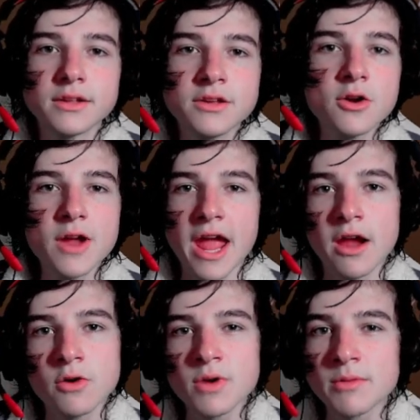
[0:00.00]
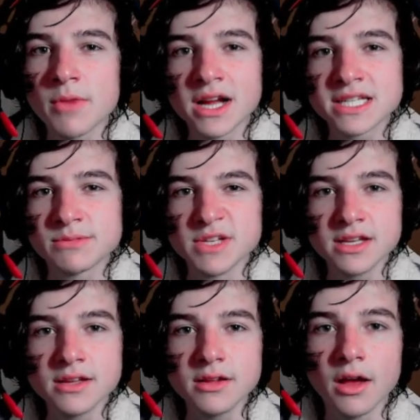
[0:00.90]
your hair reminds
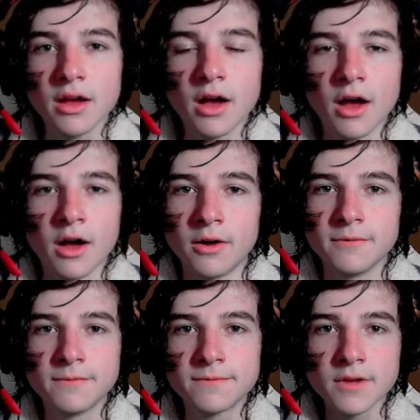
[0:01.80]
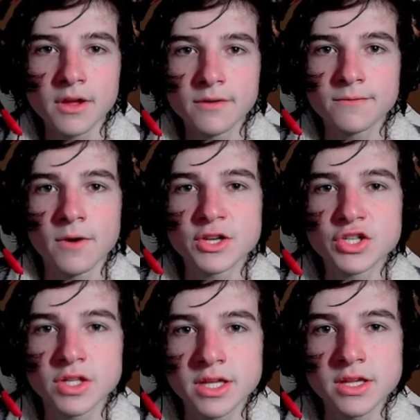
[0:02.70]
me of
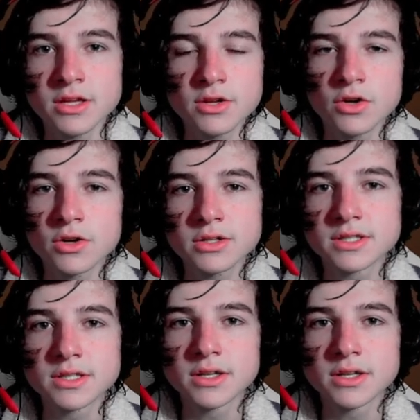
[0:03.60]
freshly cooked